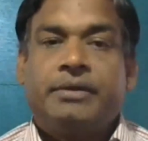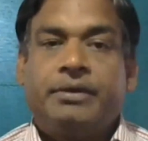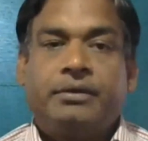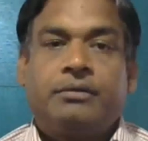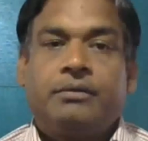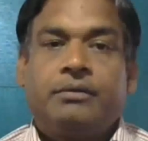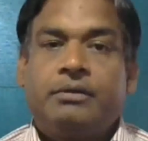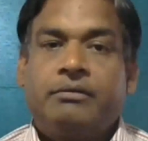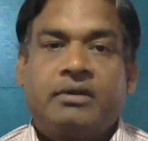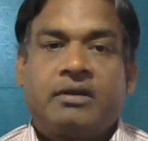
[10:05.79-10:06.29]

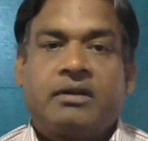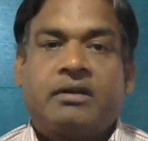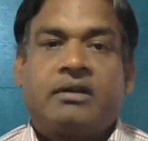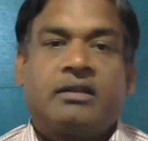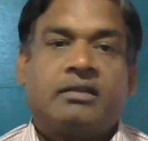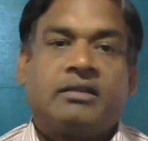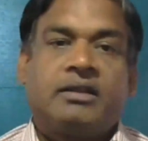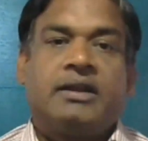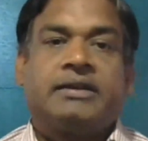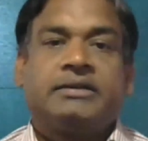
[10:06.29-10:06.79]
You can
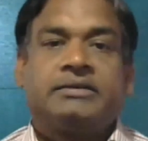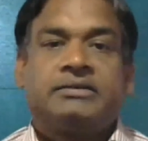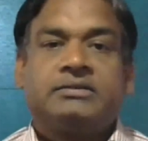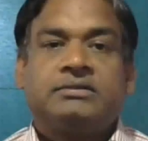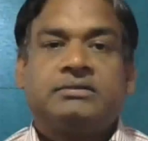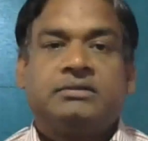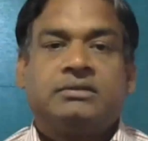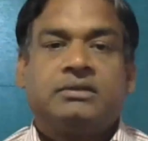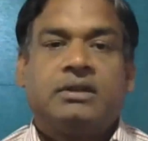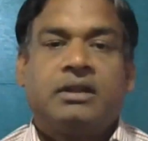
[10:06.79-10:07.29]
run
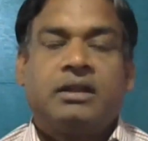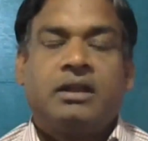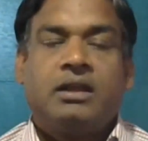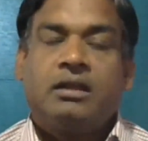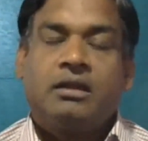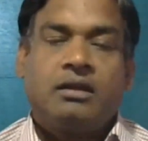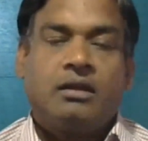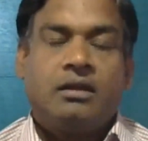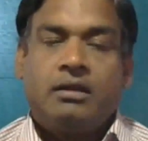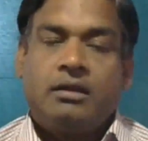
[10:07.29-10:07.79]
Chromebook,
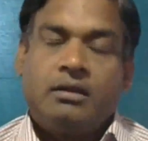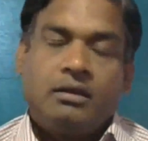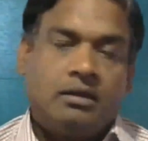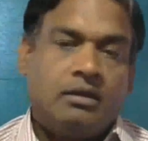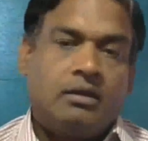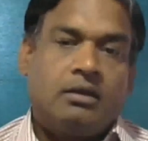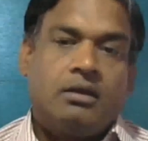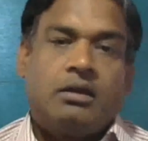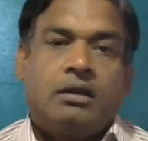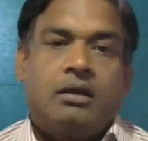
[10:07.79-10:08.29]

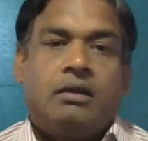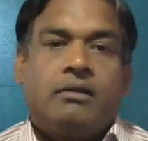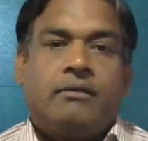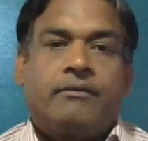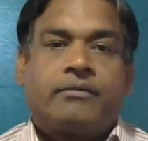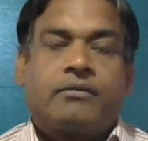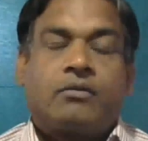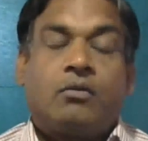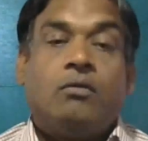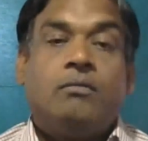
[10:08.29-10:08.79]
Chrome
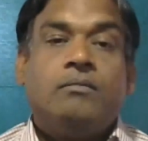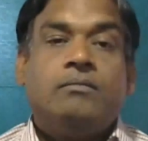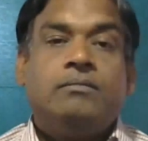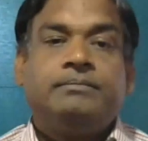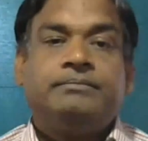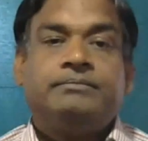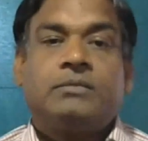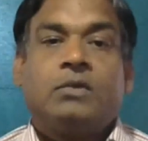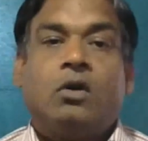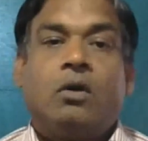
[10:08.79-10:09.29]
software,
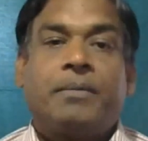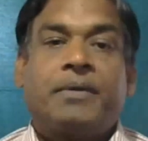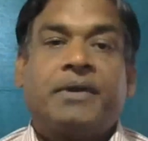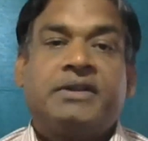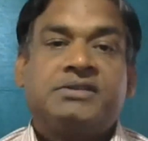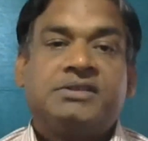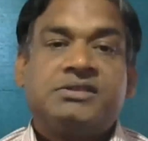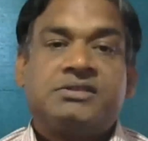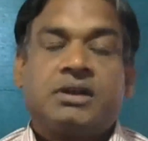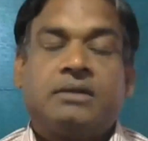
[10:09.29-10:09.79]
Chrome operating
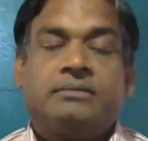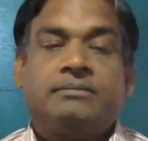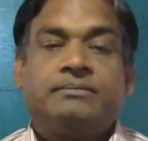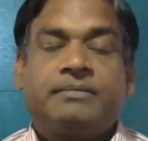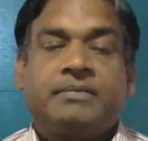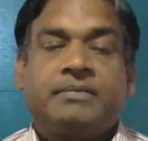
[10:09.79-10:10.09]
system.